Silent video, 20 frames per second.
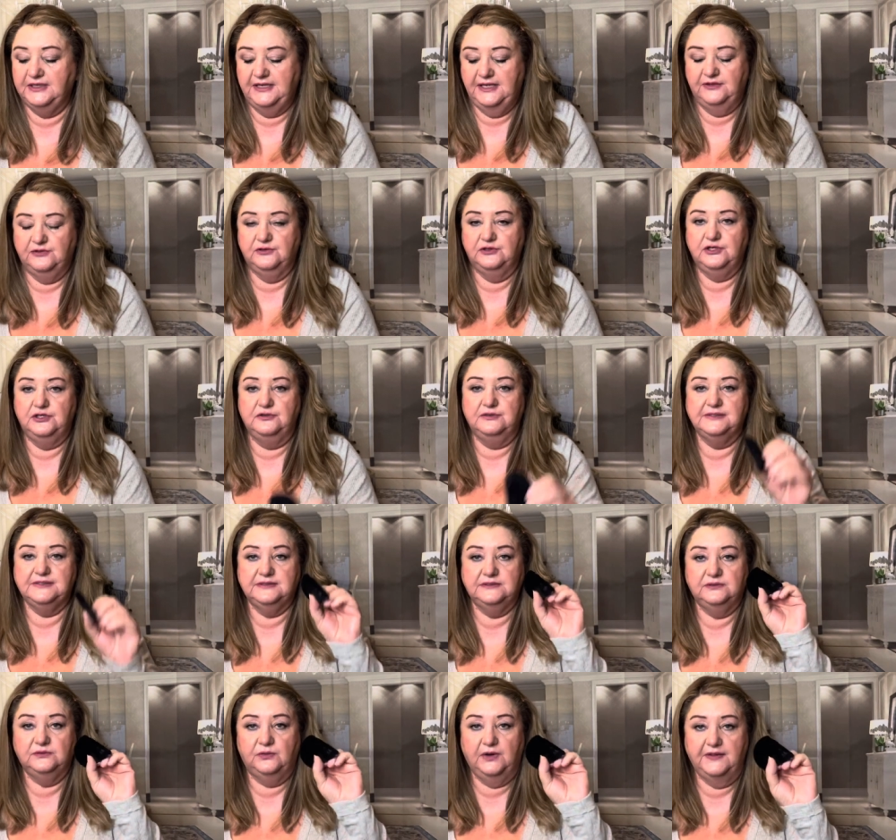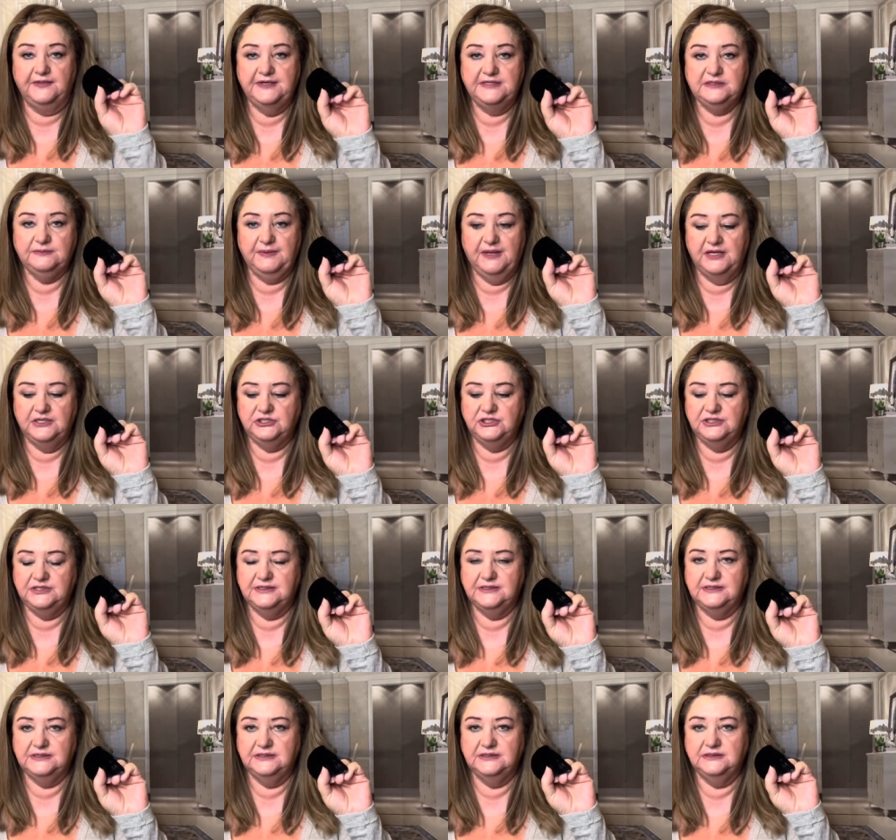either use one of these
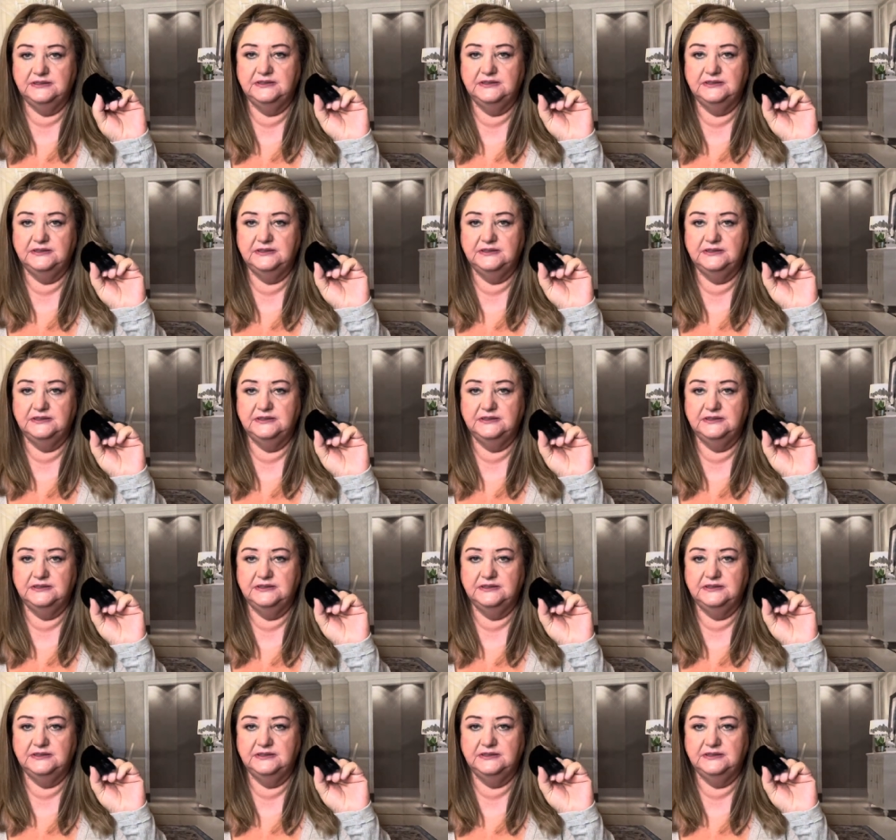sponges,